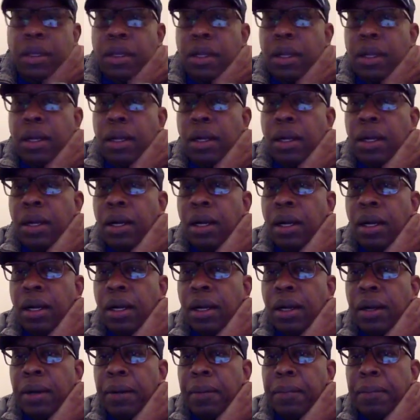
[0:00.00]

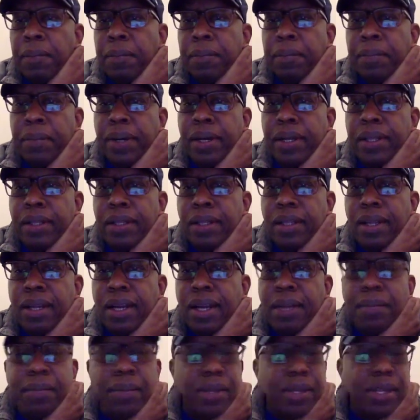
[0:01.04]
But
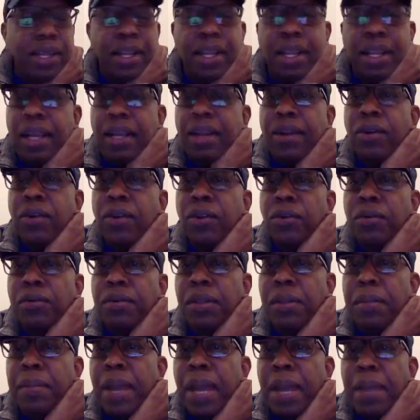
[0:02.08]
I'm looking like all over
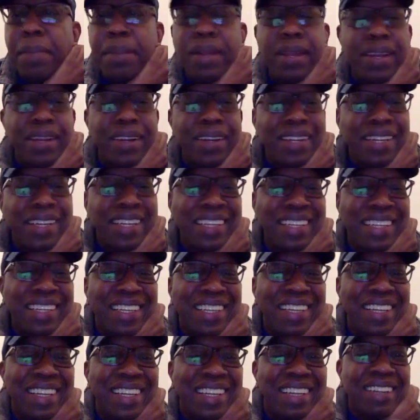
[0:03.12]
the map here.
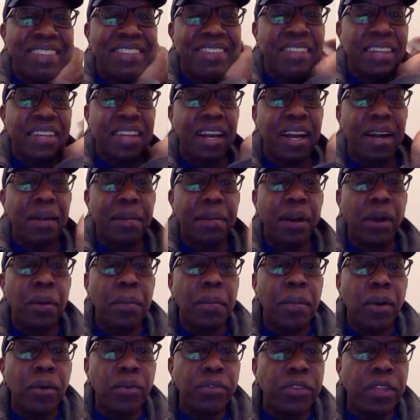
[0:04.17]
I see
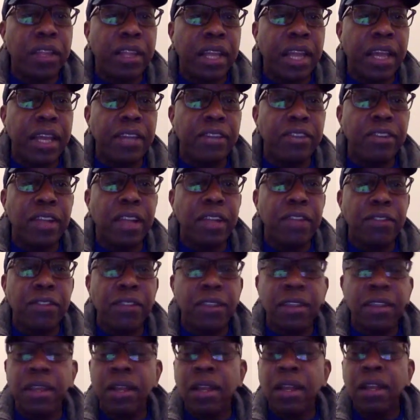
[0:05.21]
most engaged. I
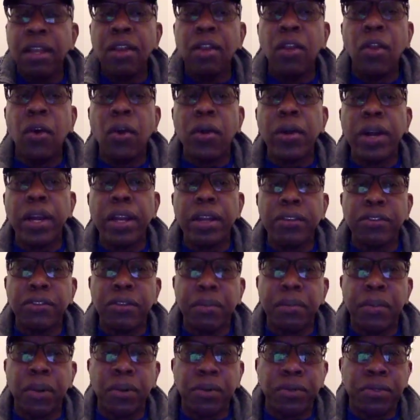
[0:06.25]
see. Laura is
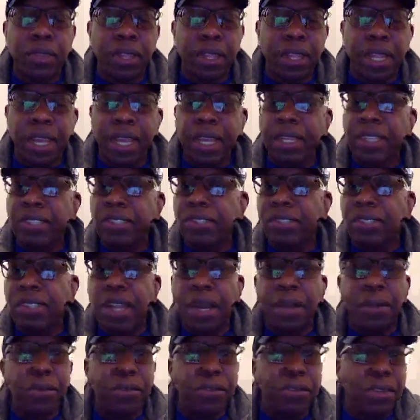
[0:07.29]
the most engaged.
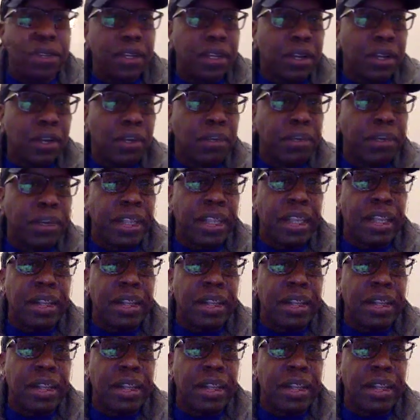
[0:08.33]
I was looking over here.